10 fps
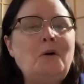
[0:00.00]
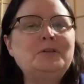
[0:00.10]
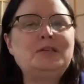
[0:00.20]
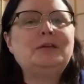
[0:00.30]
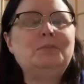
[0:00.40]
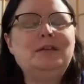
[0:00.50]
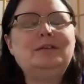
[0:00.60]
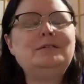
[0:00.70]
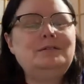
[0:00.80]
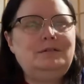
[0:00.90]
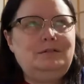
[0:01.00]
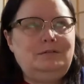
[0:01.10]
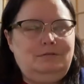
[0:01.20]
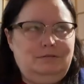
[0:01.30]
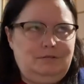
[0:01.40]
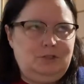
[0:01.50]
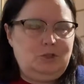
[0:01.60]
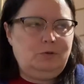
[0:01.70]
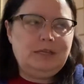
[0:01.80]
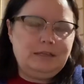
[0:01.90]
always going to be,
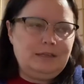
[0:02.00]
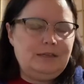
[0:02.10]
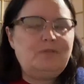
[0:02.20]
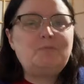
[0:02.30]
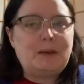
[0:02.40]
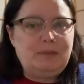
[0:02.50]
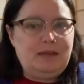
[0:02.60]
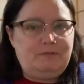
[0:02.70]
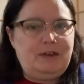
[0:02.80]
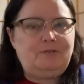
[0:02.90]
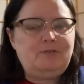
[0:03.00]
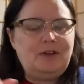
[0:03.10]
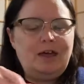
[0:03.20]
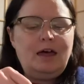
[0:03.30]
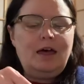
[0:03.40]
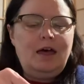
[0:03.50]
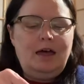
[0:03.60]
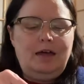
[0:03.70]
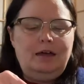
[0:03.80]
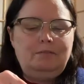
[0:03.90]
jokingly enough, my BFF.
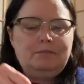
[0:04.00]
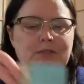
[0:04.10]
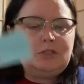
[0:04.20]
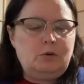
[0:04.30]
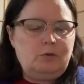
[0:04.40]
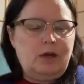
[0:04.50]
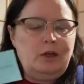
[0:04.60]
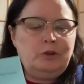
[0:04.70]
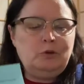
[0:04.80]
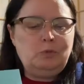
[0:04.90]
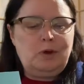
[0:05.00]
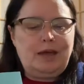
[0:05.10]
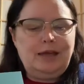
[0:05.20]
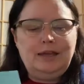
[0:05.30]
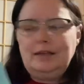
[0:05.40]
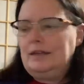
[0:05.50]
Um, so color rye.